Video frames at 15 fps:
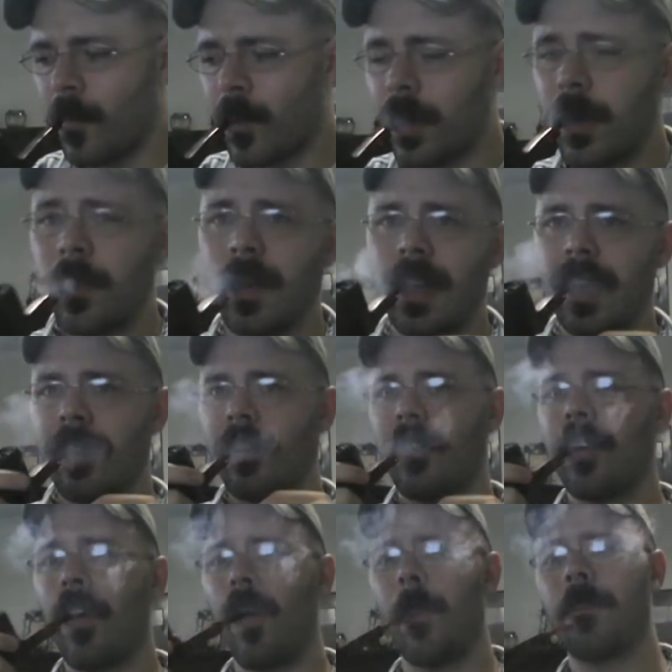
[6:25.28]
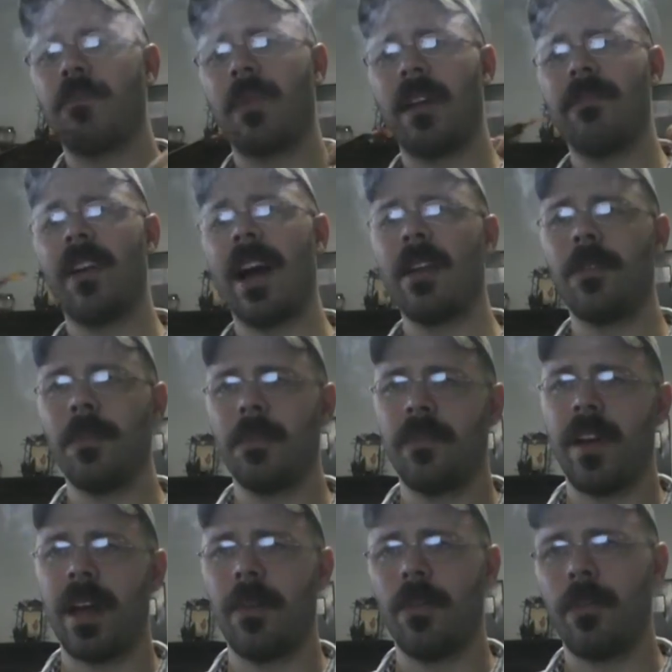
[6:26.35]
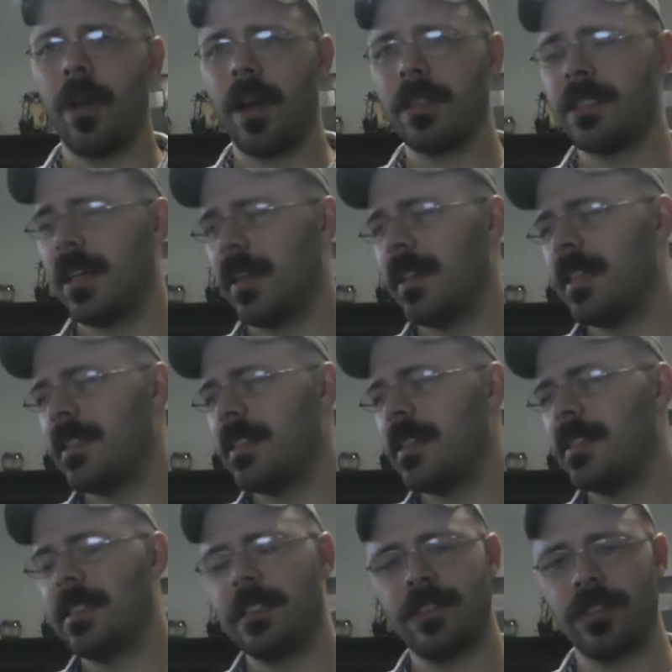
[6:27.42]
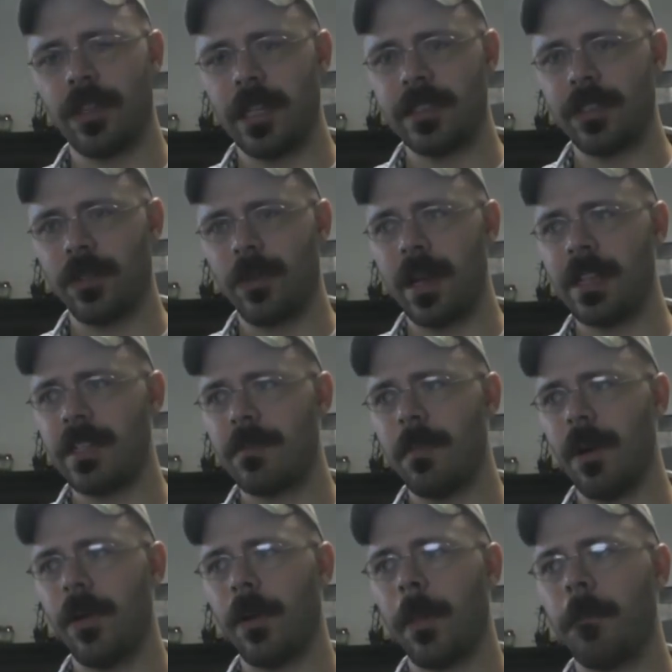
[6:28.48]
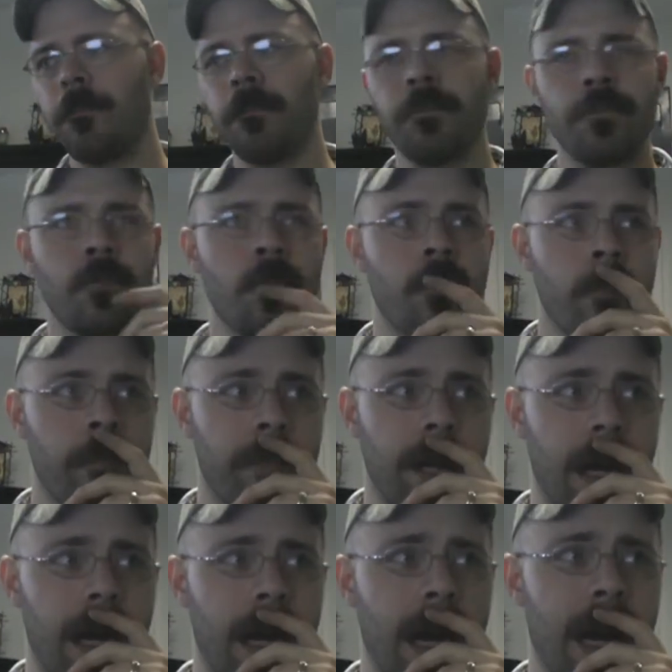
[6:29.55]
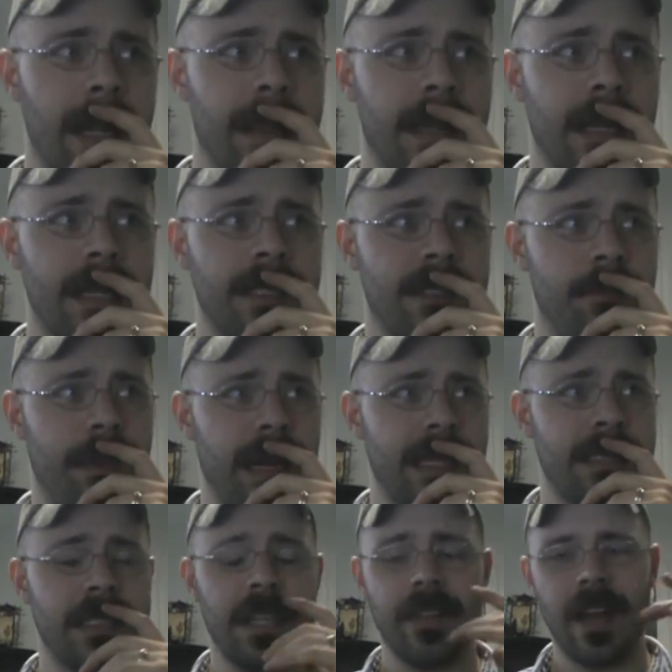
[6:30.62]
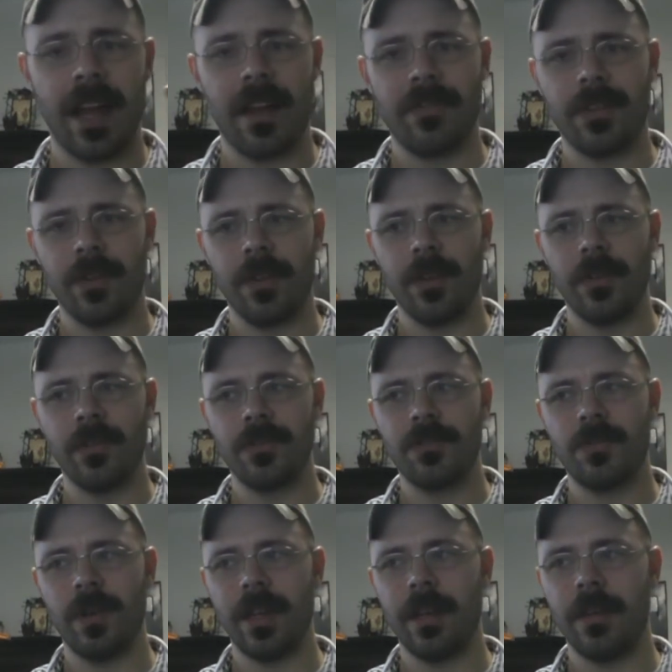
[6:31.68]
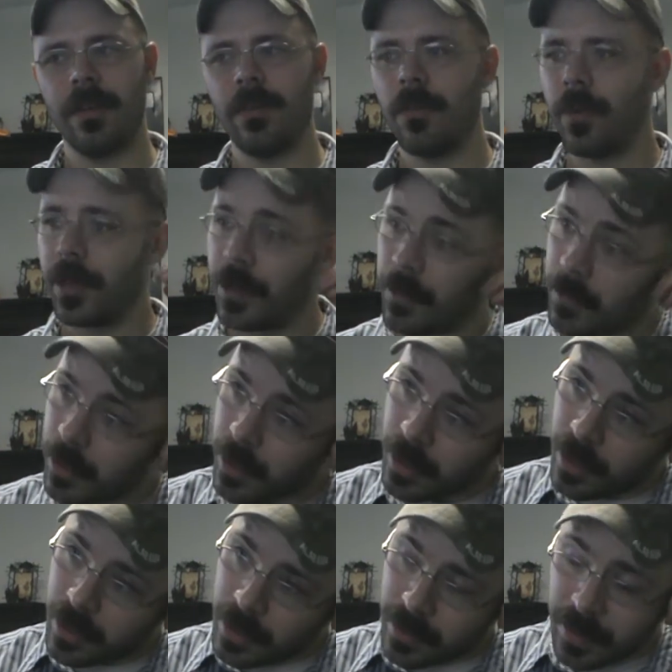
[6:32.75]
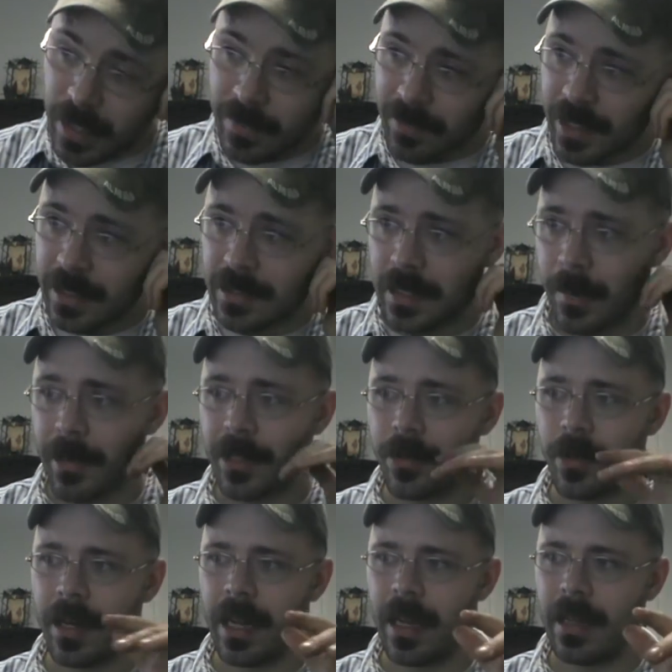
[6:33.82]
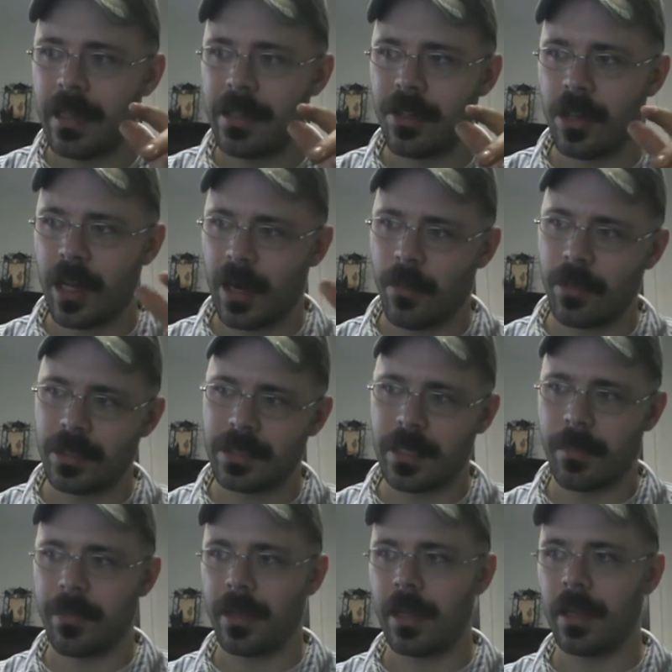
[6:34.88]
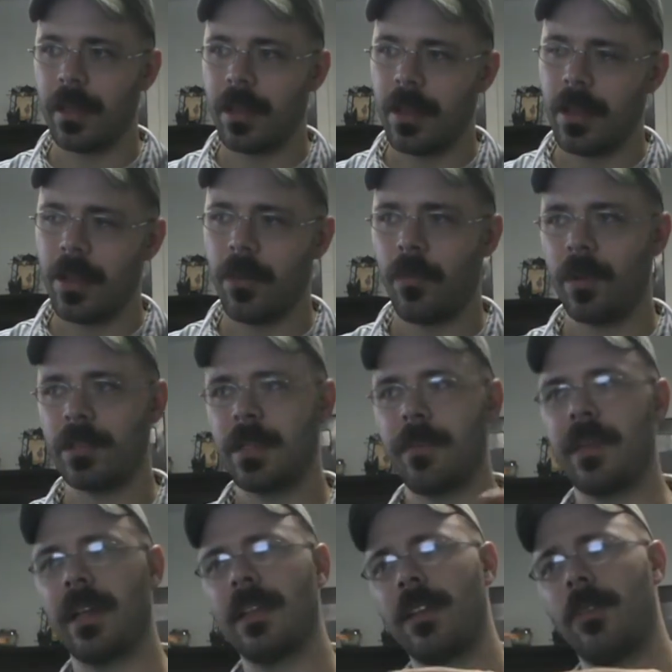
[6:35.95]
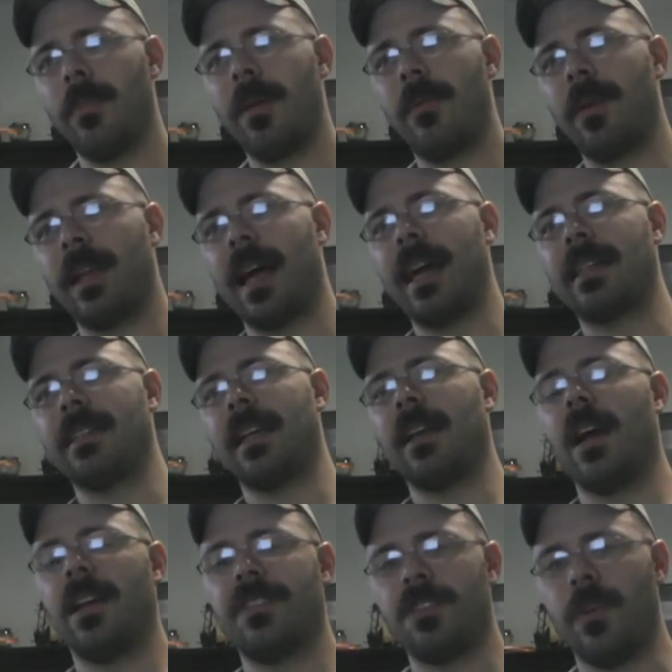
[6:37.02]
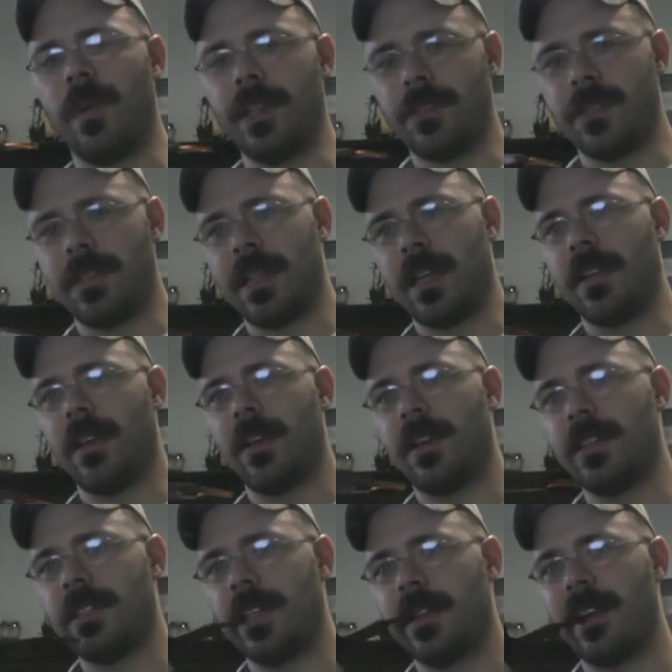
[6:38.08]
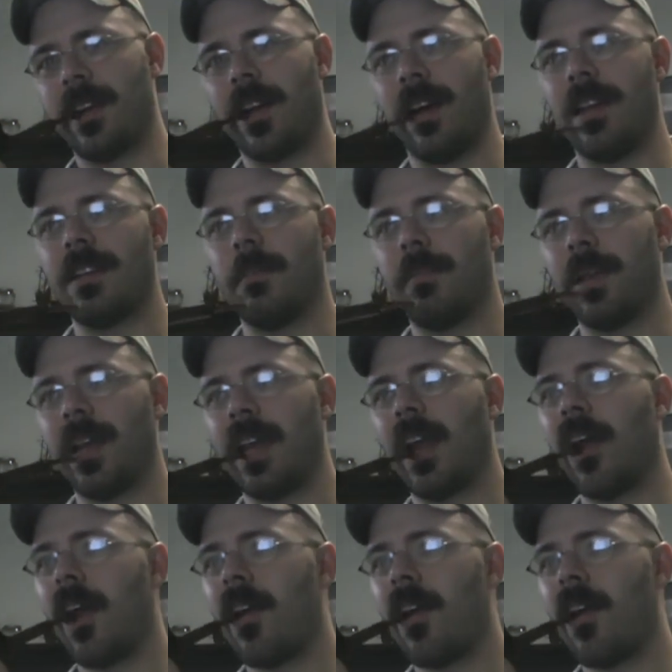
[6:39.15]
All right. So my final thoughts on this is it's a great smoke. I think it's best in the afternoons when the evening's coming to an end and you kind of want something a little bit relaxing, not so interesting that you can sit there contemplating